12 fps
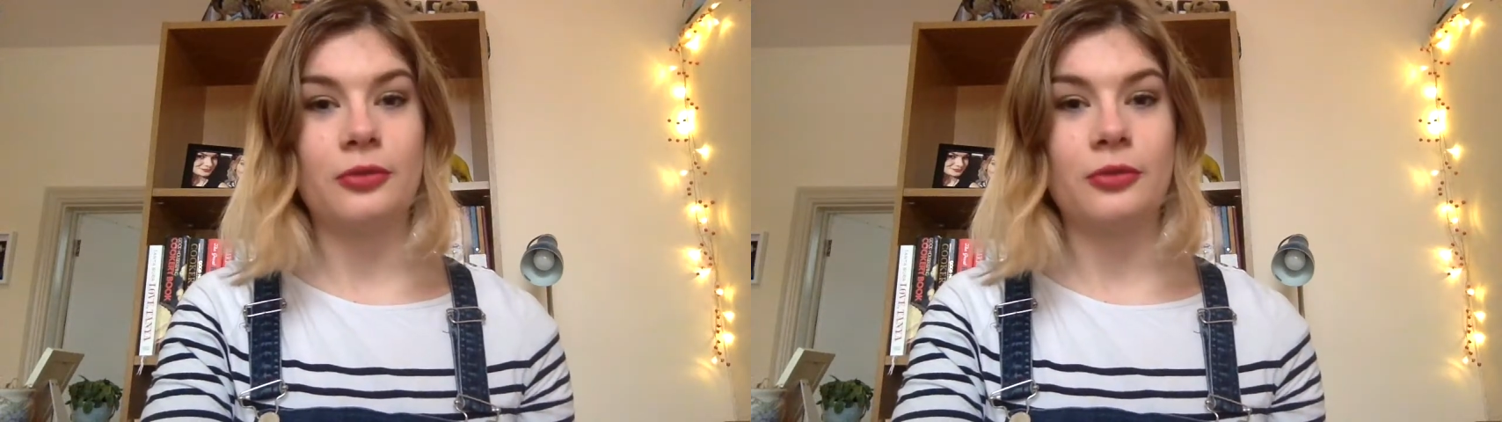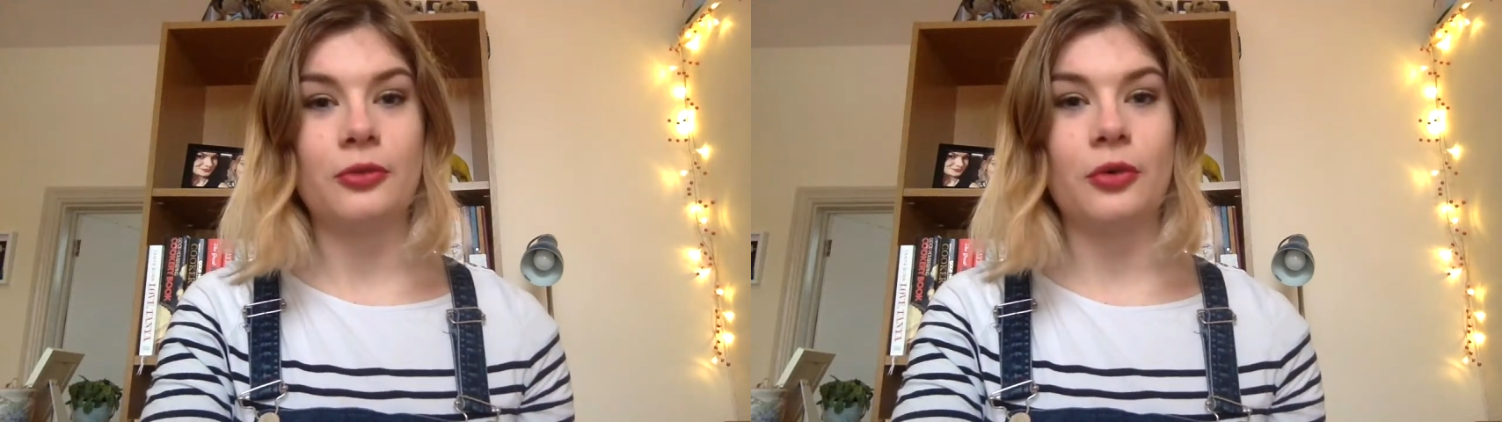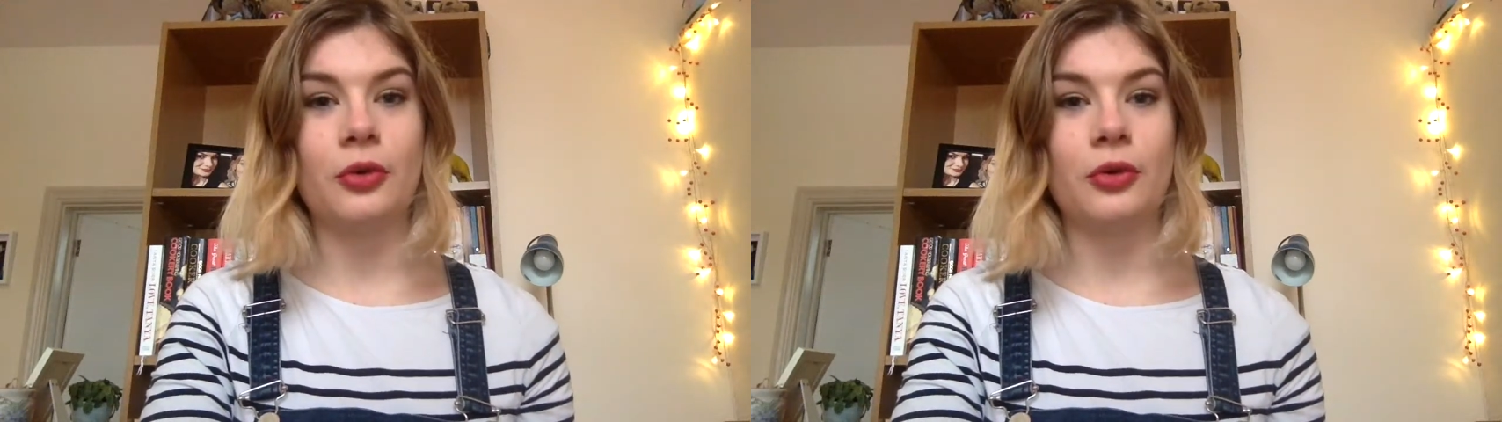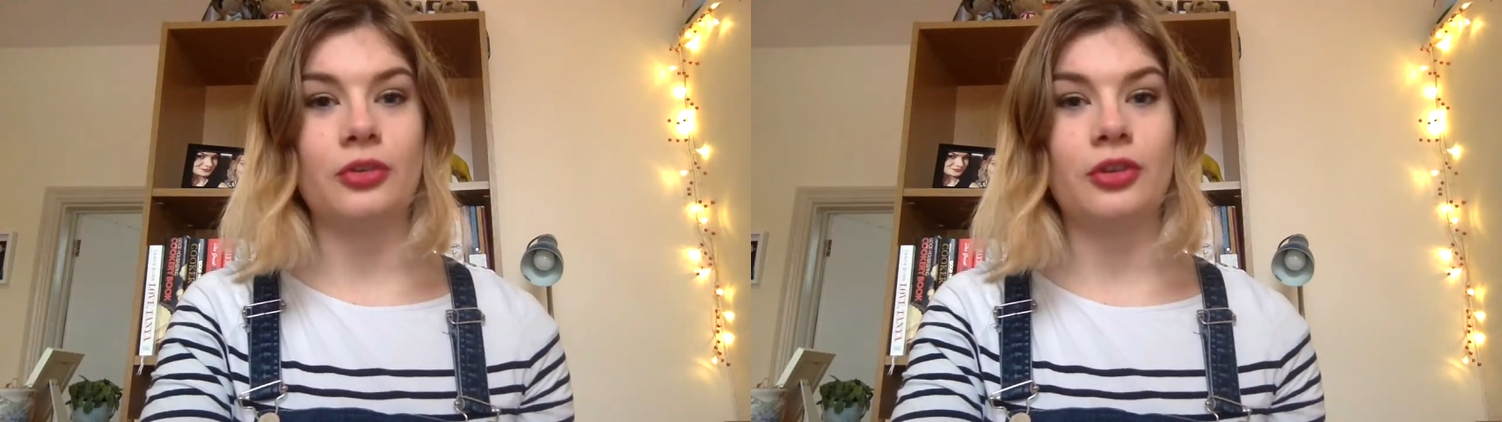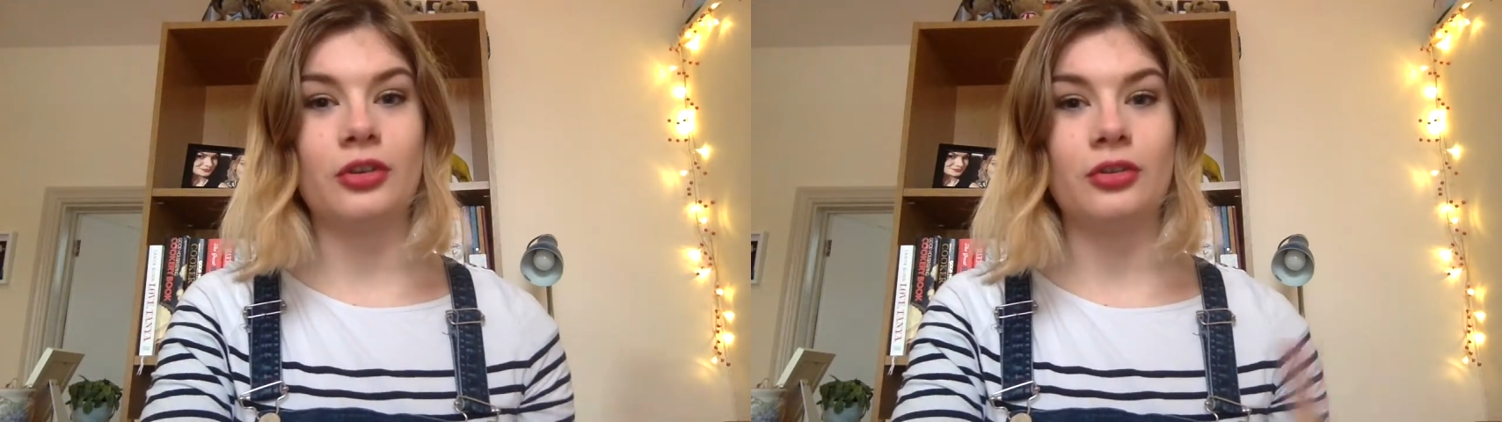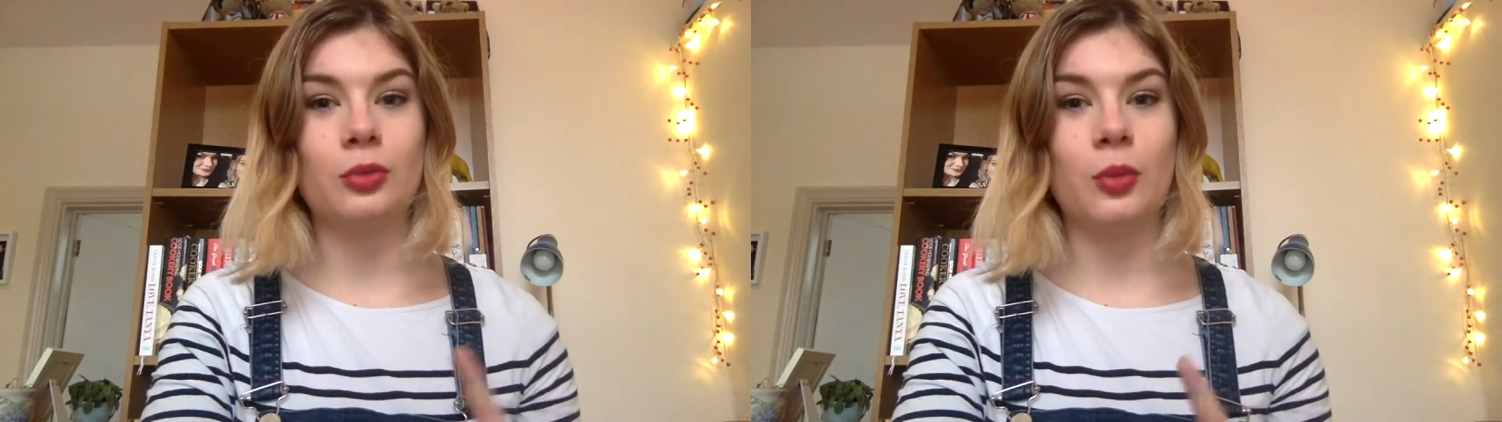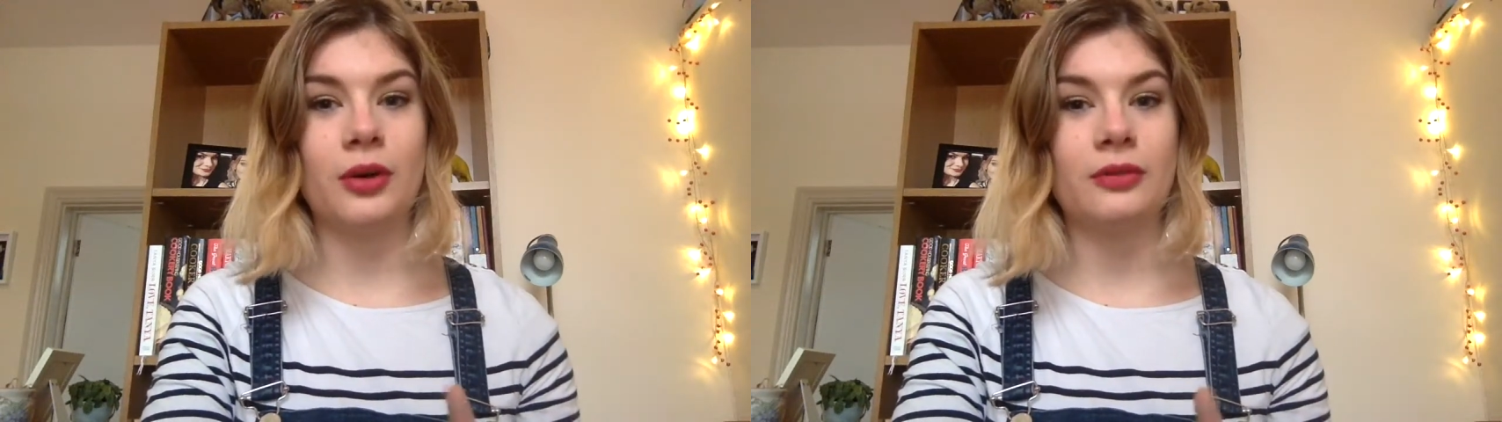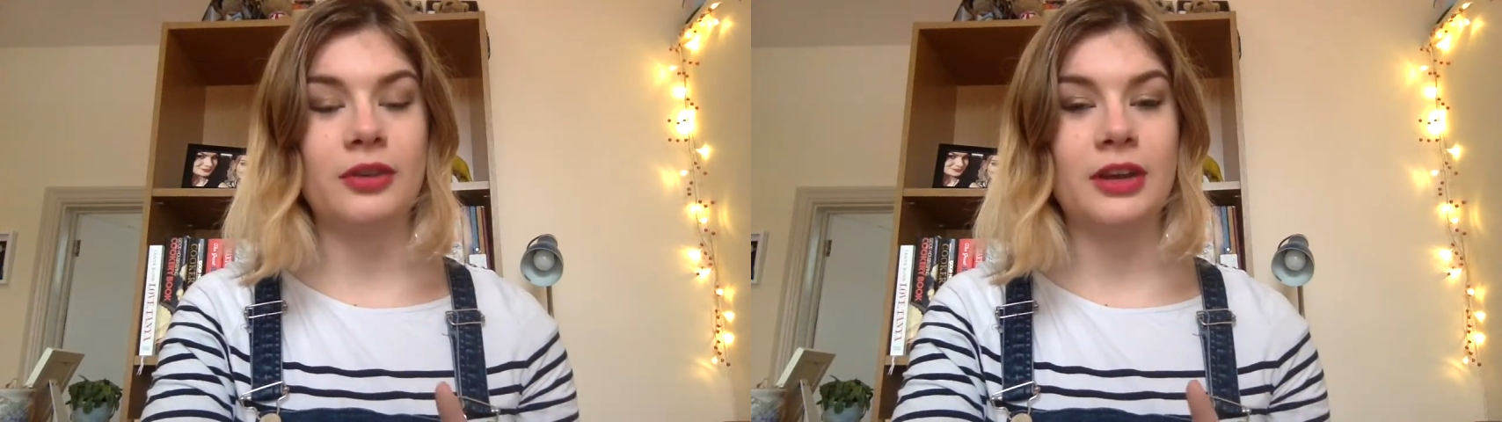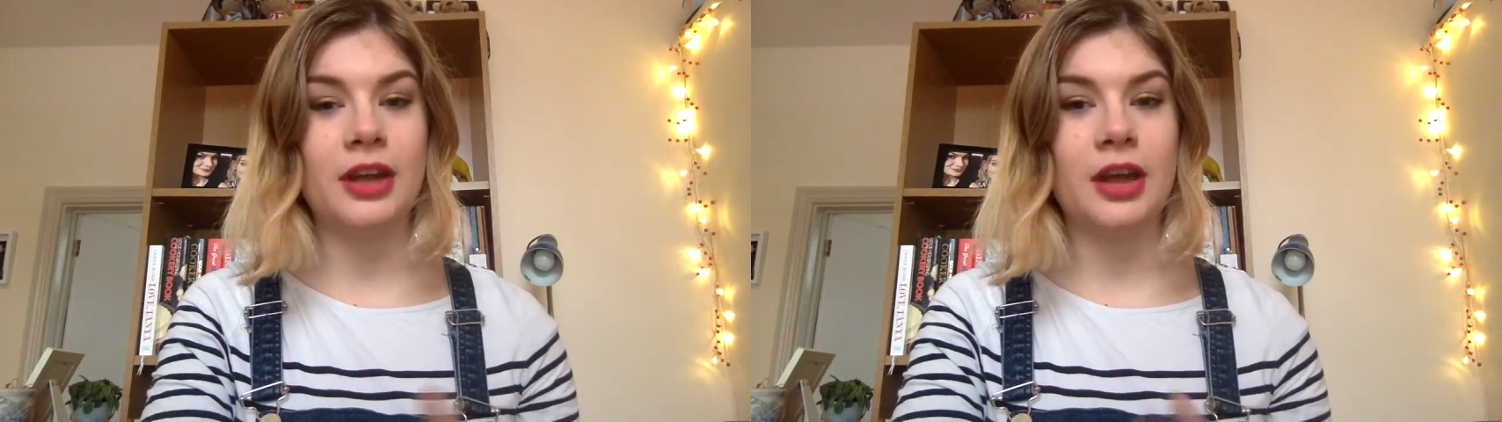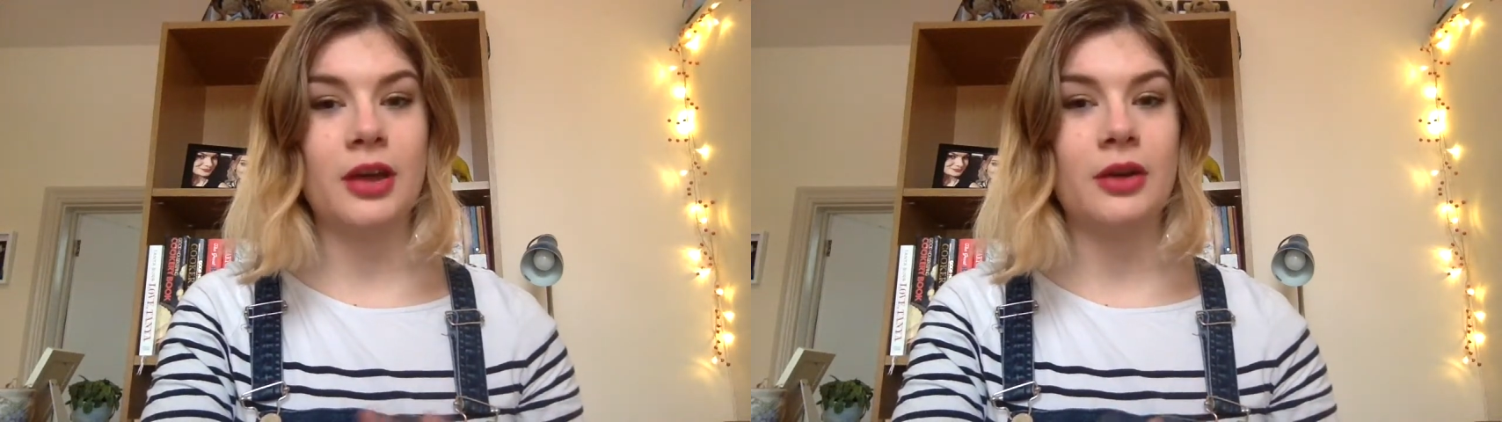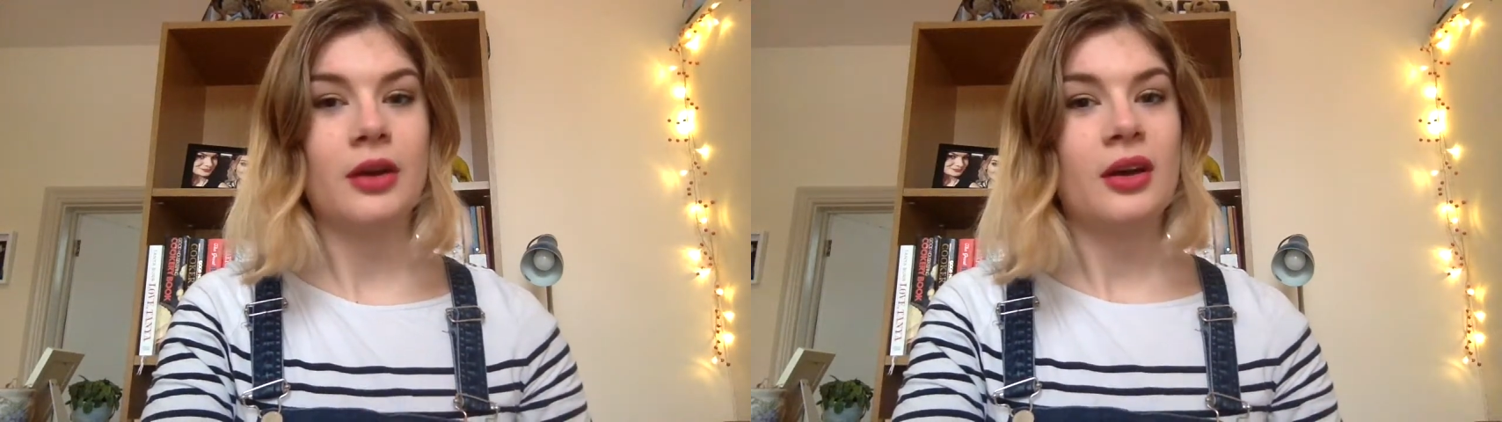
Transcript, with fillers: for just one video.